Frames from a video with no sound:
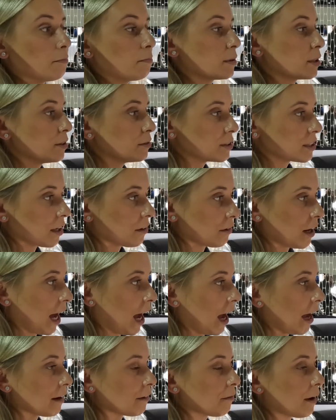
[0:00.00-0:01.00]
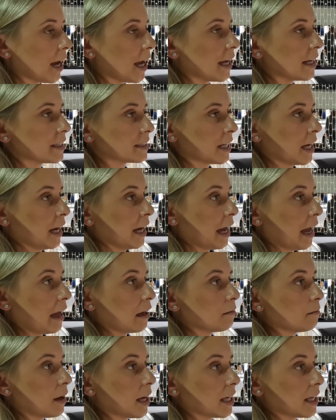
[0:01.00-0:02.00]
Blue Zone highways
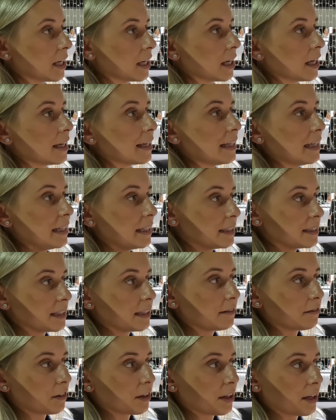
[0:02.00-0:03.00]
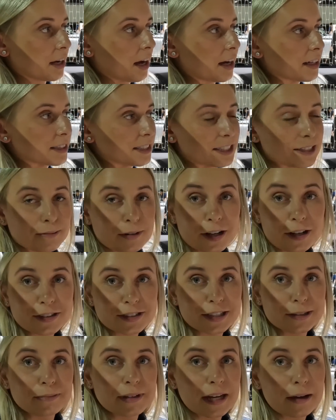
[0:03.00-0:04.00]
and making it easy for the customer
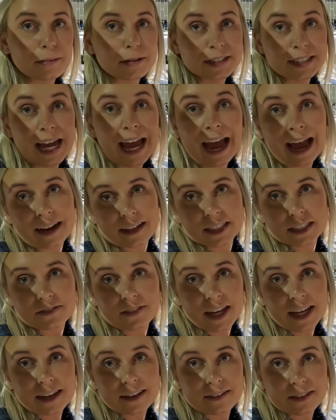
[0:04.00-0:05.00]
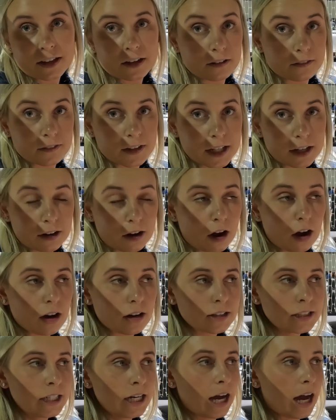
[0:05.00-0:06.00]
to be able to activate in their
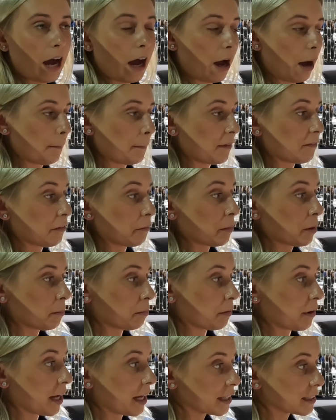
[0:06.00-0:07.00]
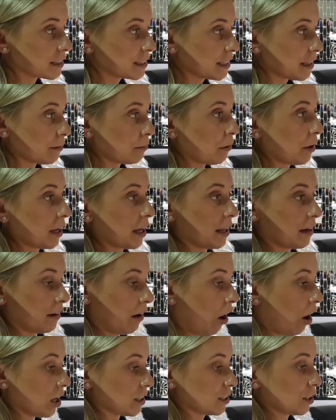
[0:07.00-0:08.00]
vehicle. From a brand standpoint and
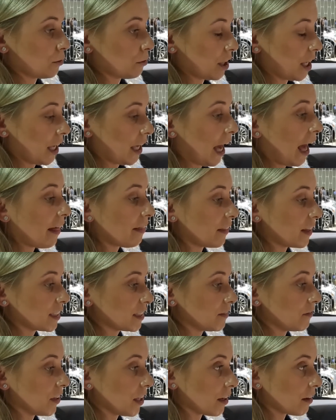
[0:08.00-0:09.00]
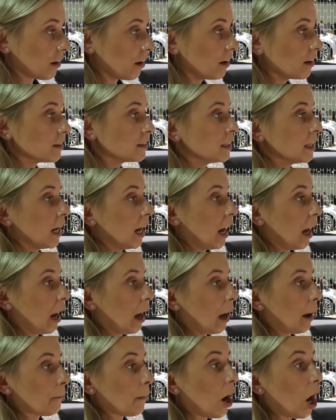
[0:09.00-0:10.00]
also looking at this vehicle,
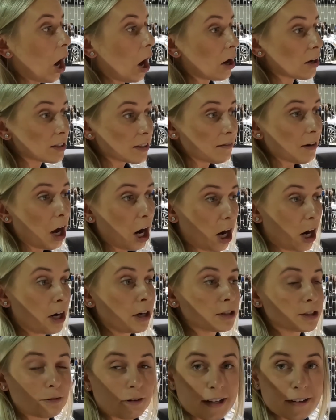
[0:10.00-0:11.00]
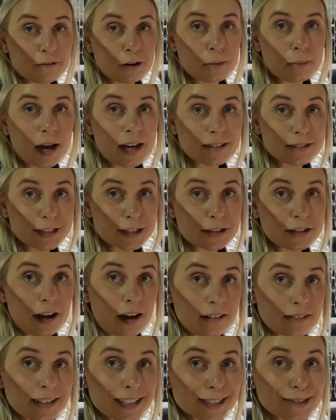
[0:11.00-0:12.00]
all of our 24 model year
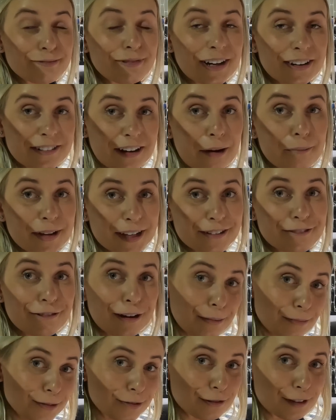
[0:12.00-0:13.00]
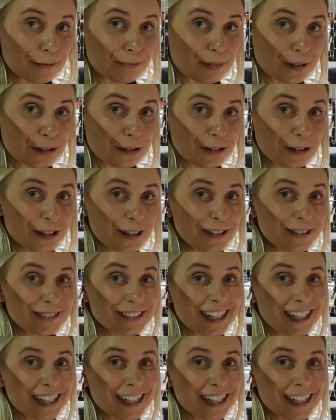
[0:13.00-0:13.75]
Nautilus will come equipped with Blue Cruise.